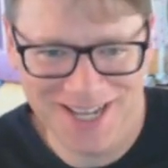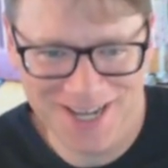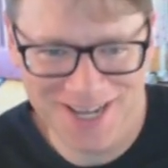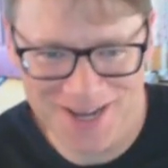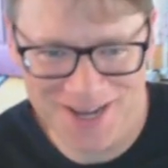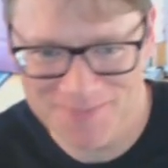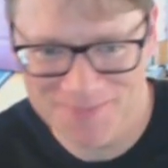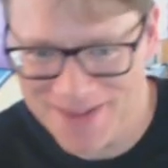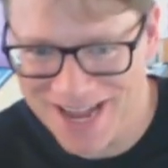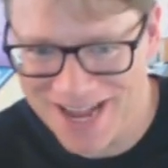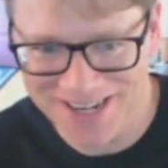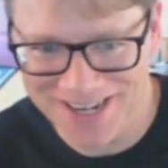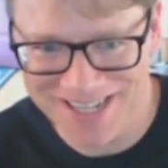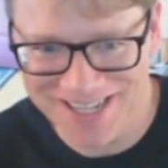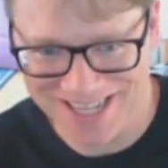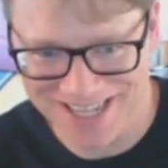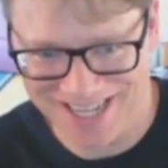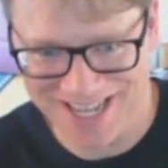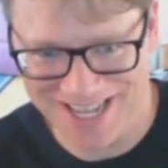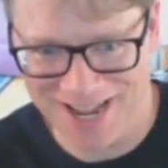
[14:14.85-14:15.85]
about it
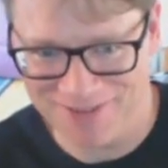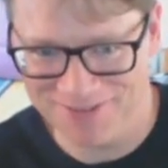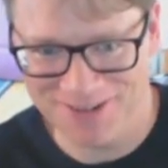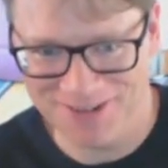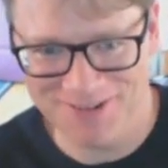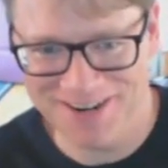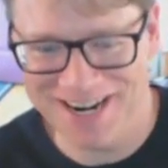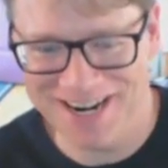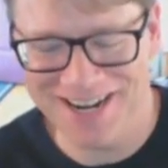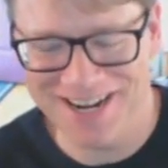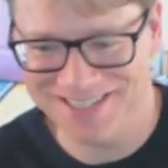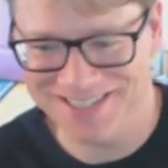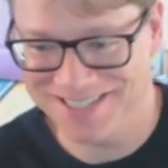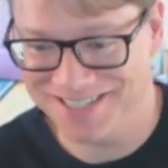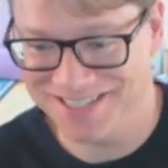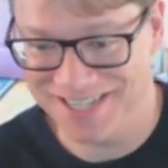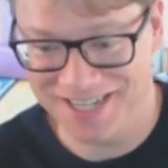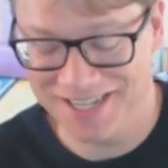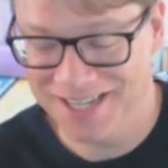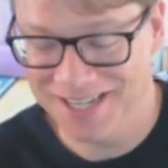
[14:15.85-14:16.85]
like everywhere. I was just
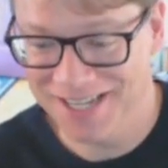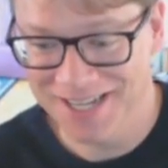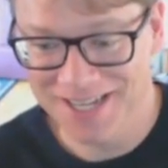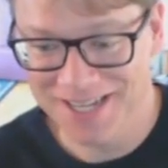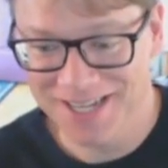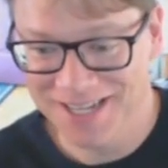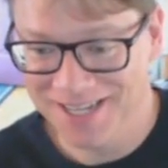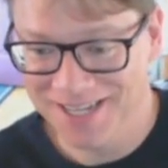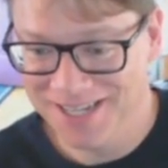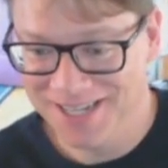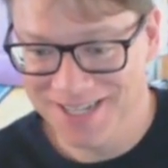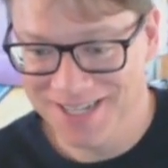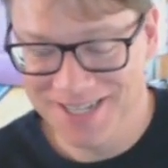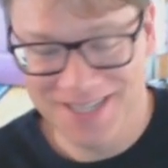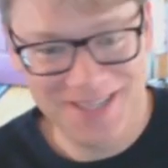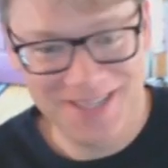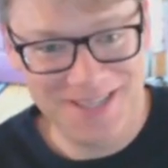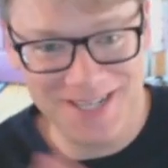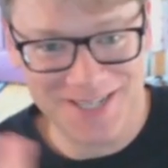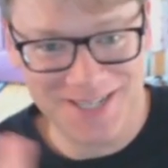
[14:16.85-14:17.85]
like,
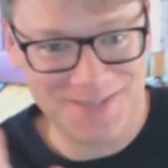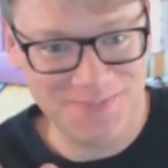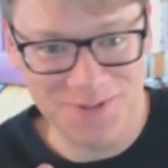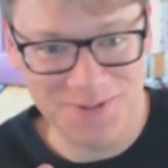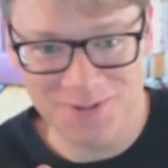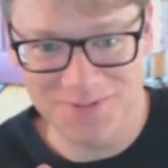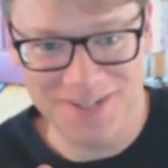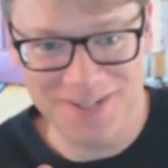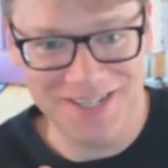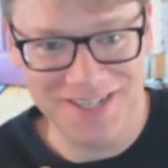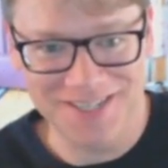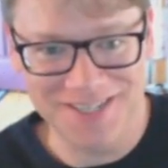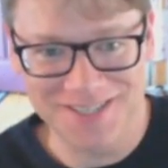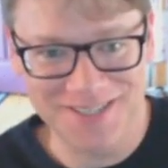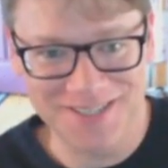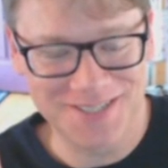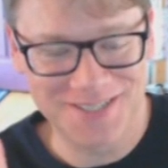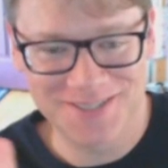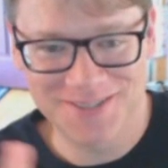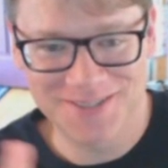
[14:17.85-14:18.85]
this movie
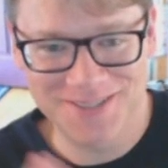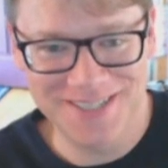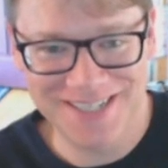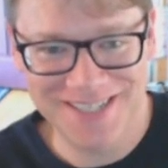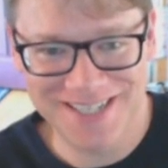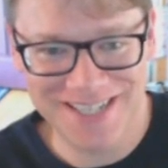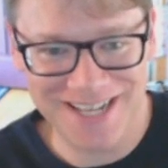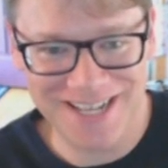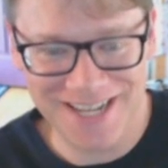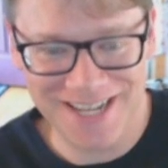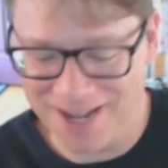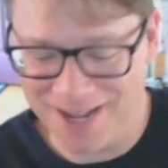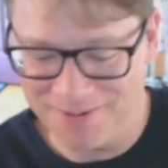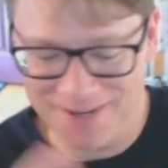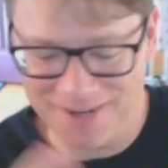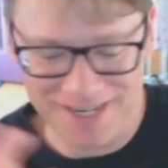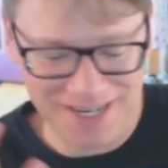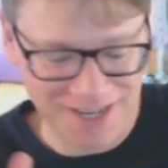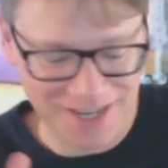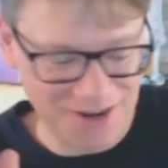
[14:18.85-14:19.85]
is I
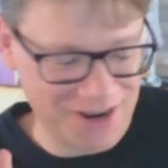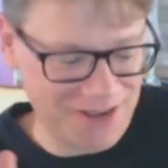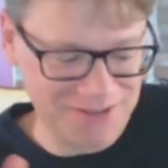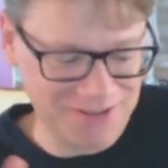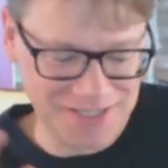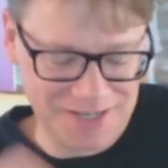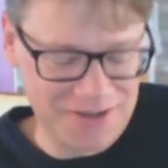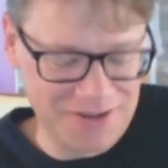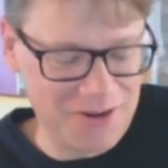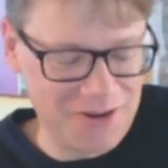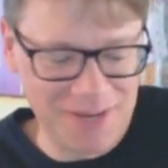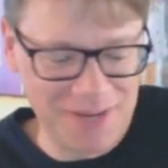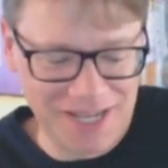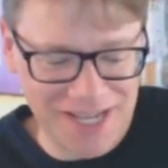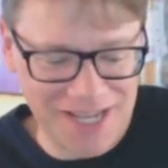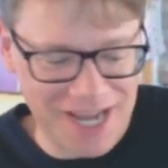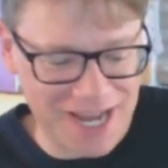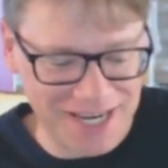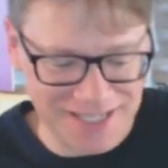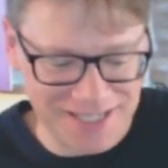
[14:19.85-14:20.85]
mean, you know, I was like, oh my
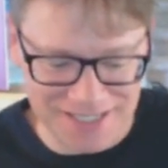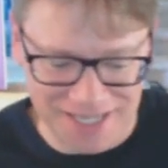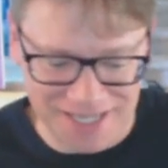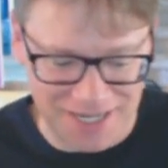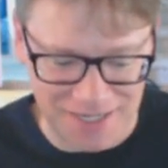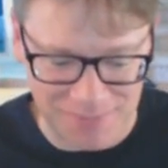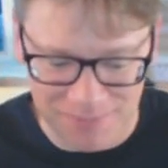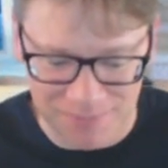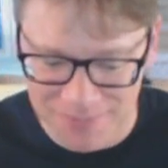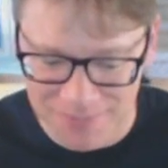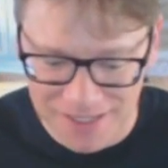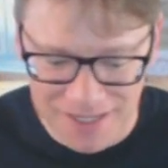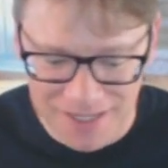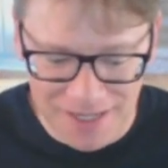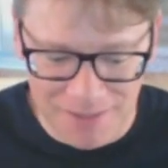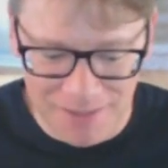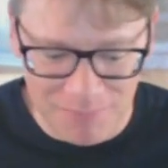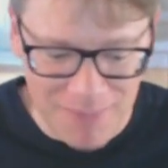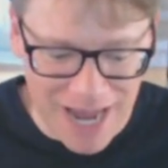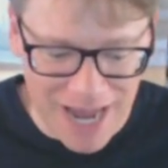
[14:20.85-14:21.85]
god, it's like a
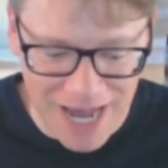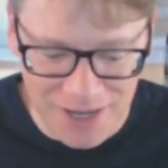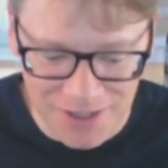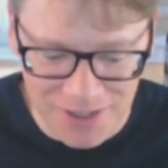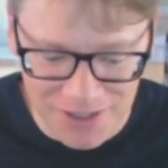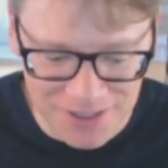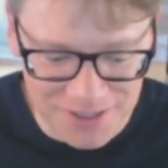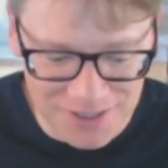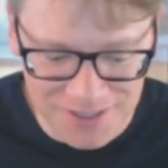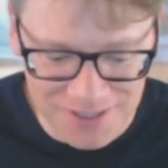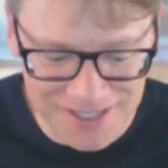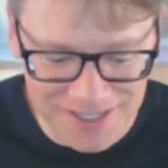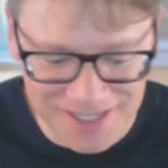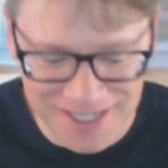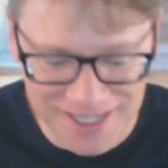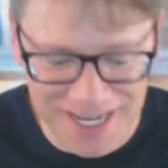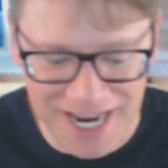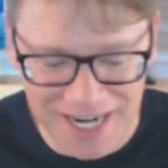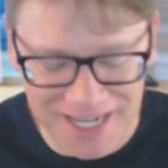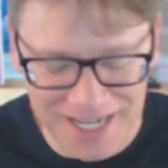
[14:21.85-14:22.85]
modern
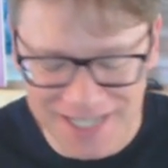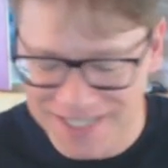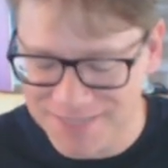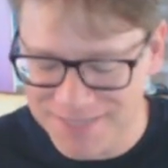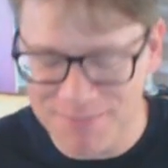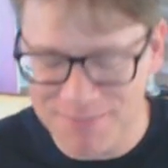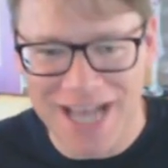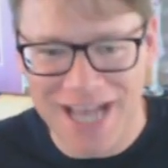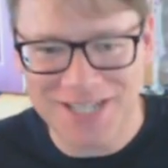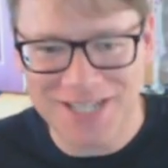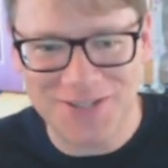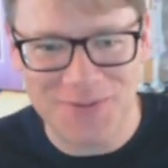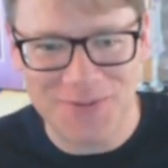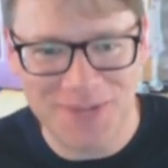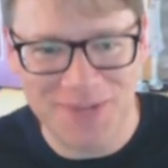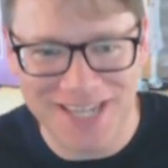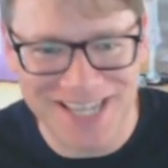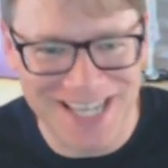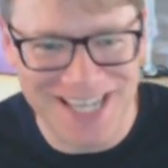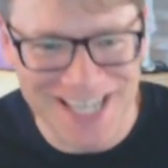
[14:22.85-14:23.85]
'80s
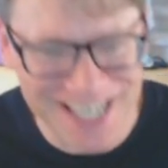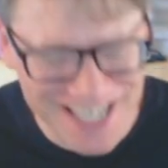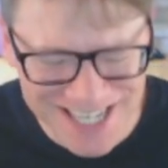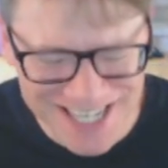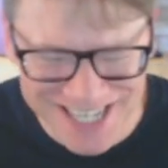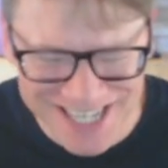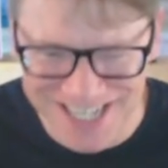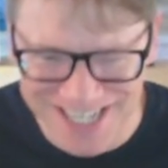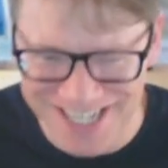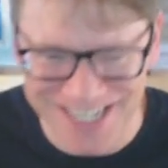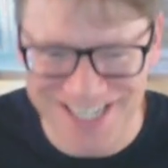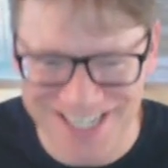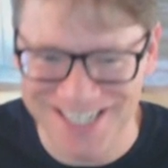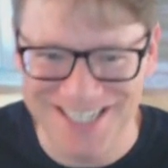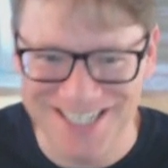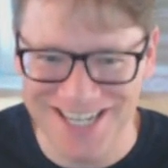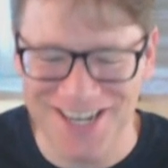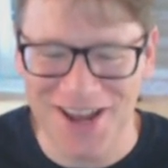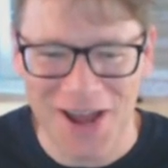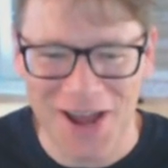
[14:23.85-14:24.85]
masterpiece. uh, uh-huh.
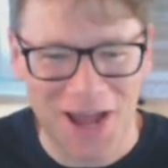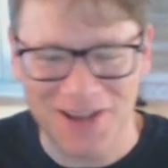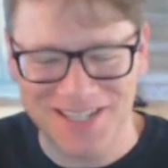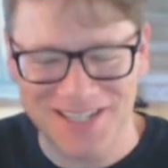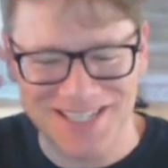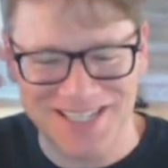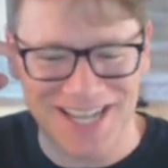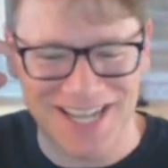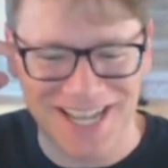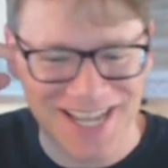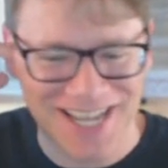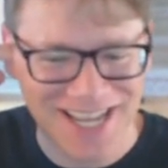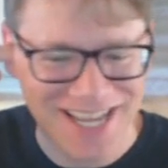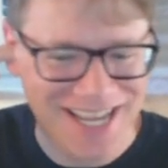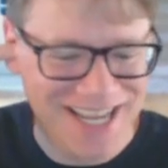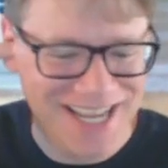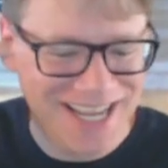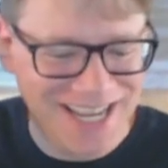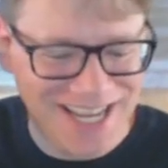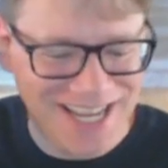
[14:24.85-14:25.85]
yeah, you know, yeah, like, yep.
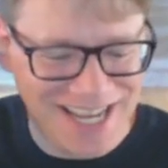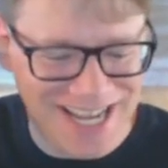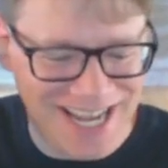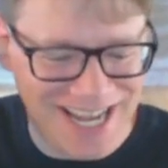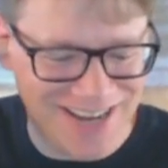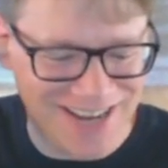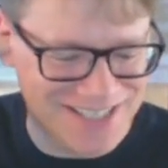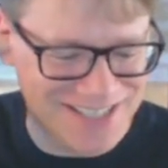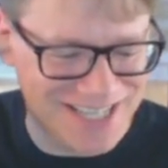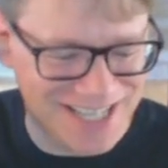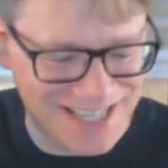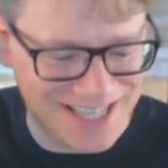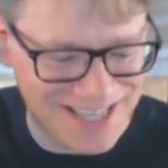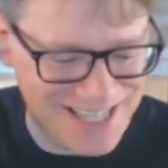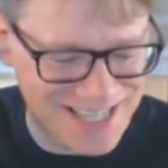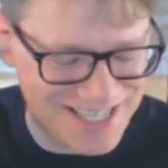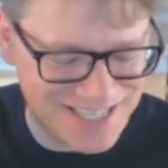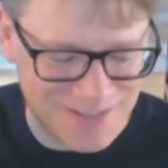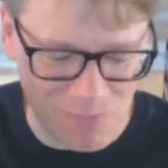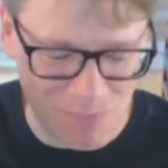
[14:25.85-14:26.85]
I was like,
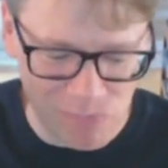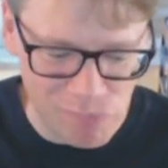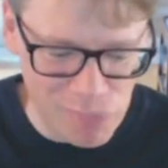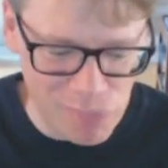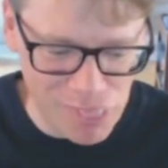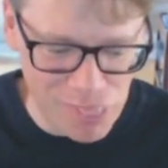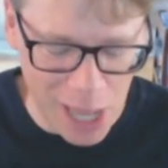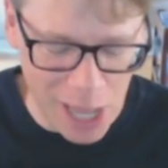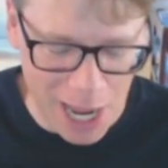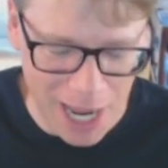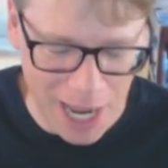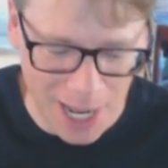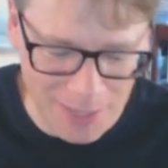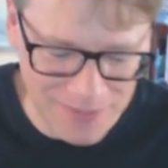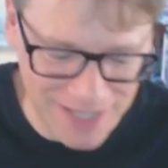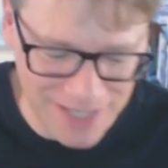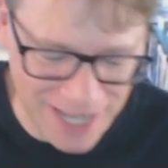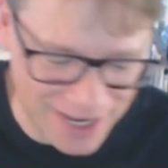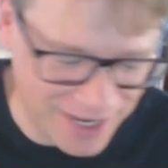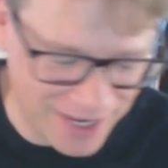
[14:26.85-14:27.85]
this. I,
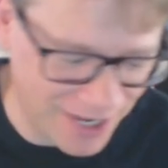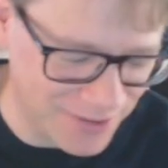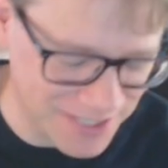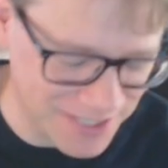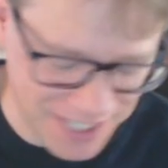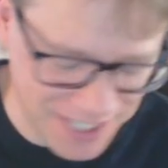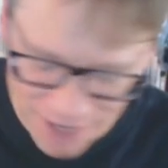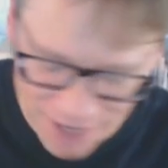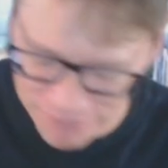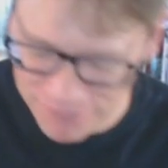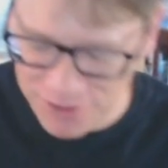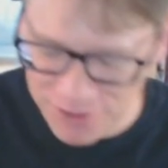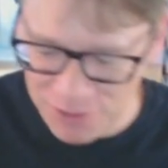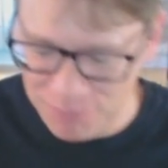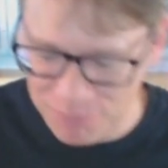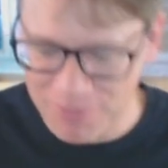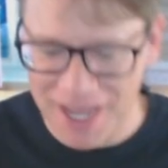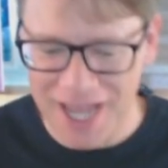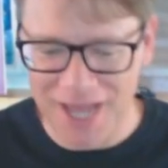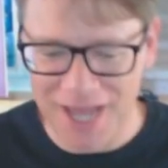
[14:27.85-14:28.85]
I, I was like, I feel
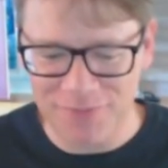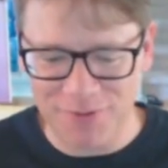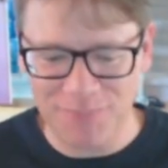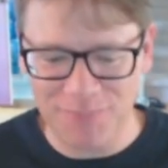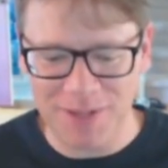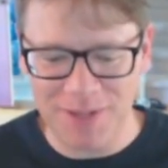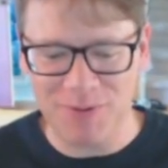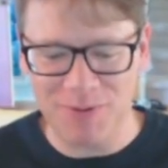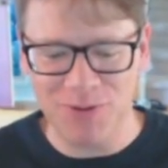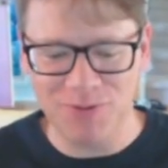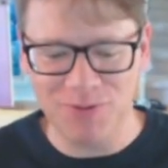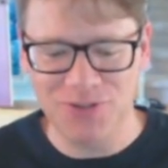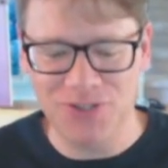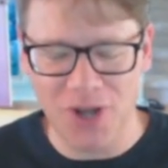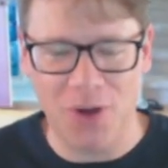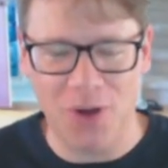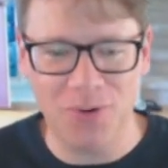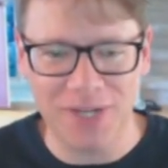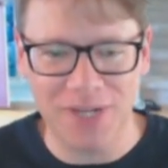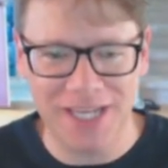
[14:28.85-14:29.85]
bad for people who
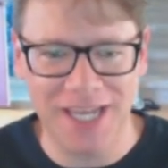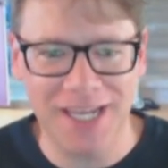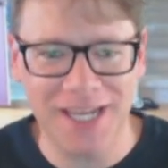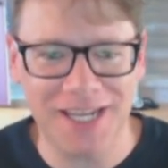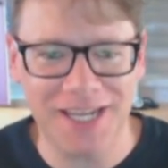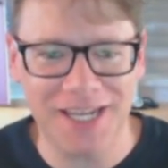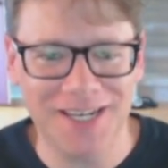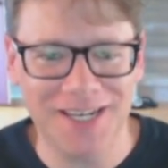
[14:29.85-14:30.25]
don't get it.